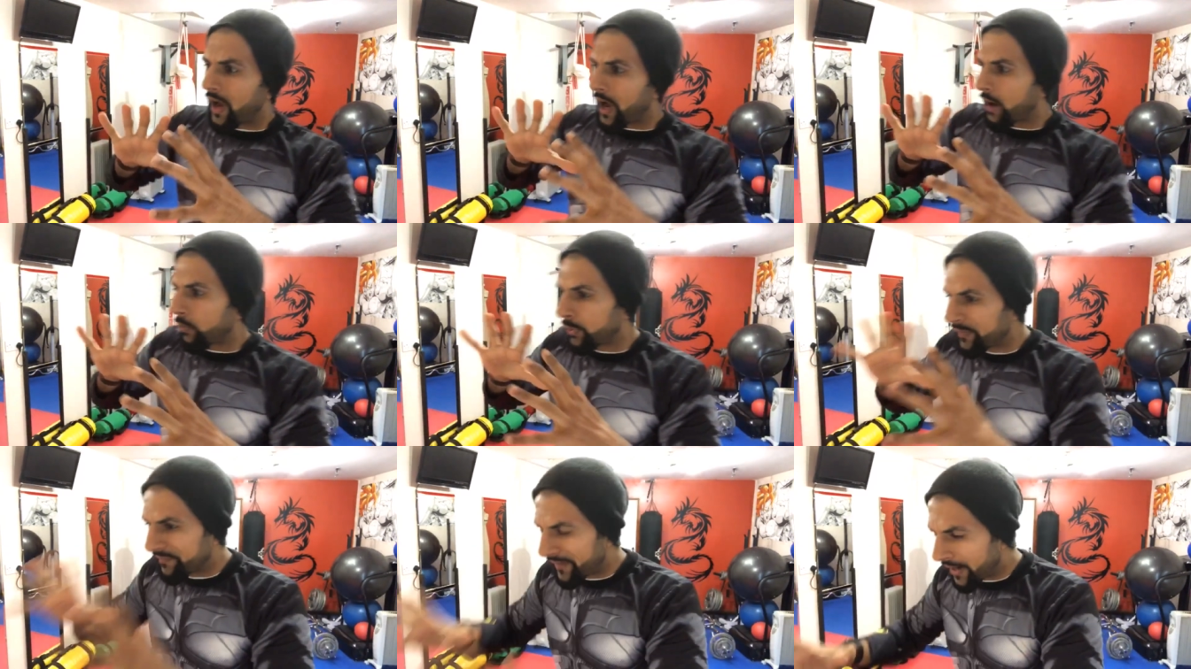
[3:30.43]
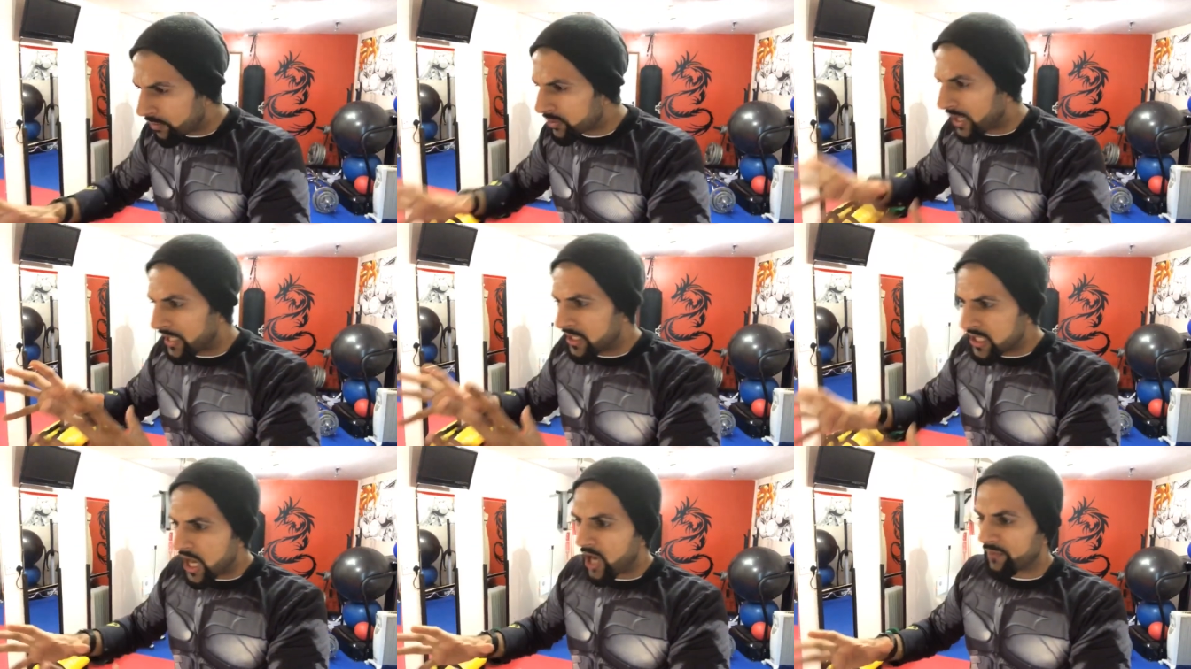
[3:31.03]
We found
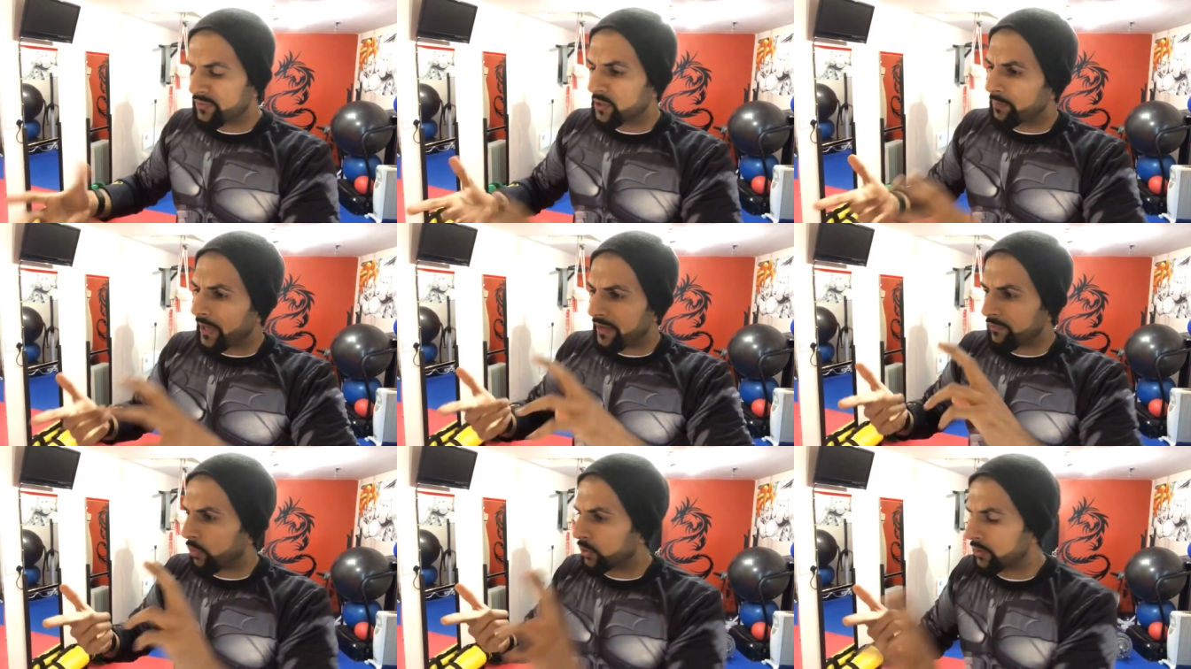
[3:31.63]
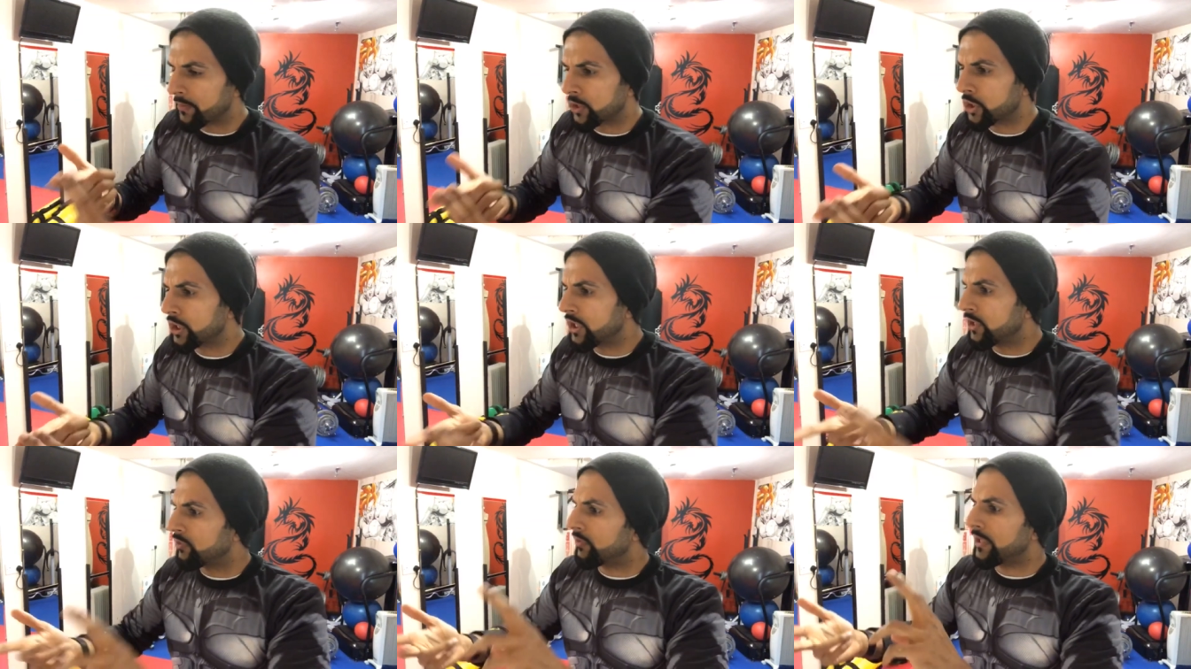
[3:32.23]
enough to pay for all the
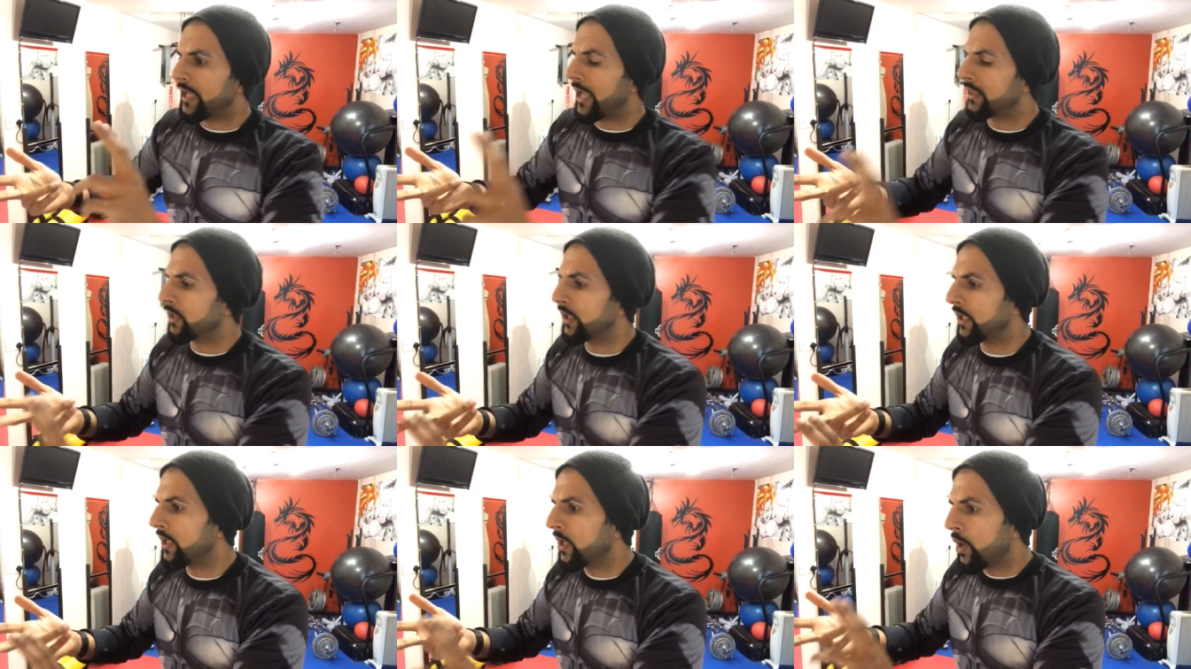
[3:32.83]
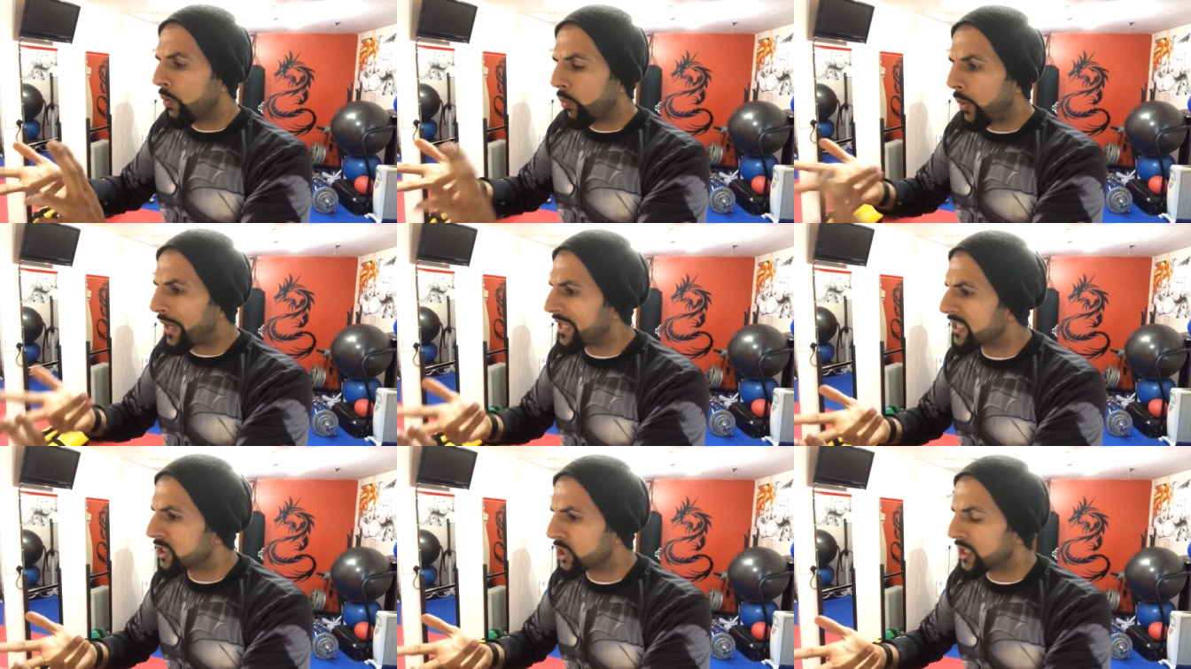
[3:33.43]
machinery and the
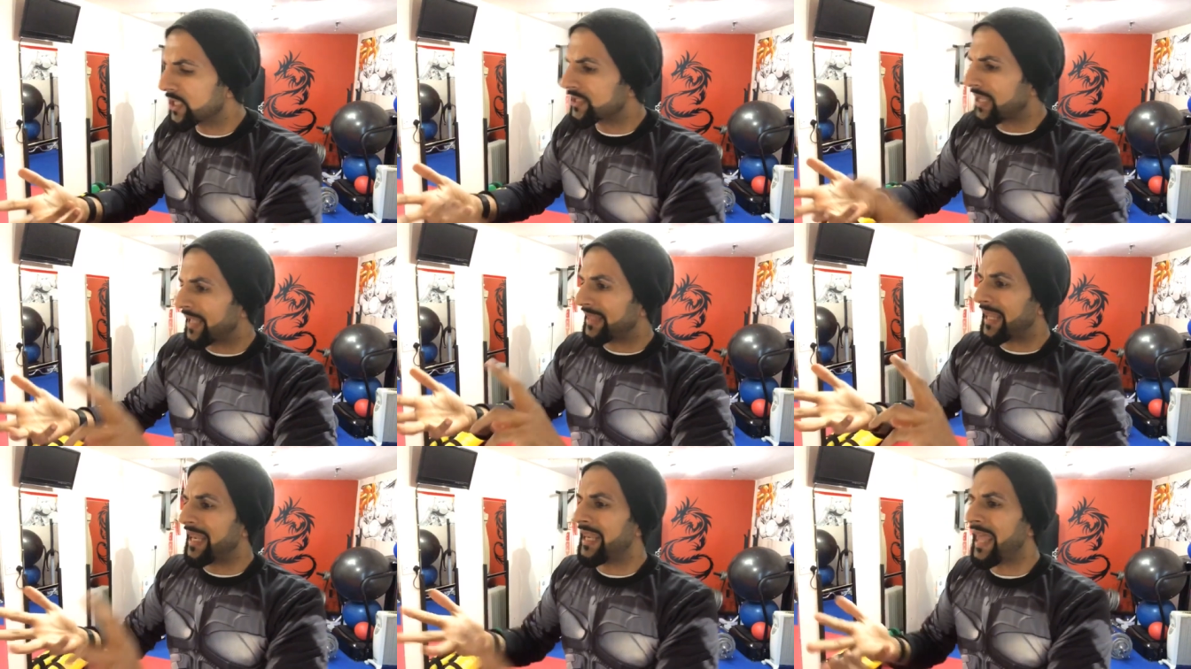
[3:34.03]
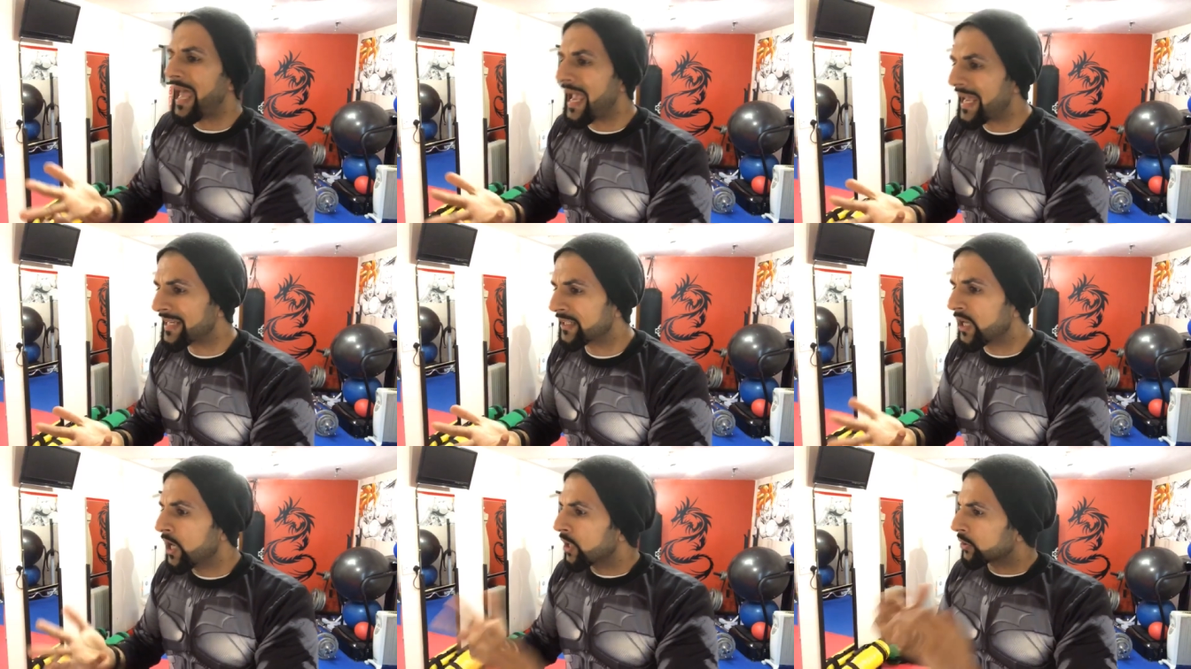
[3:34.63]
wages and the land.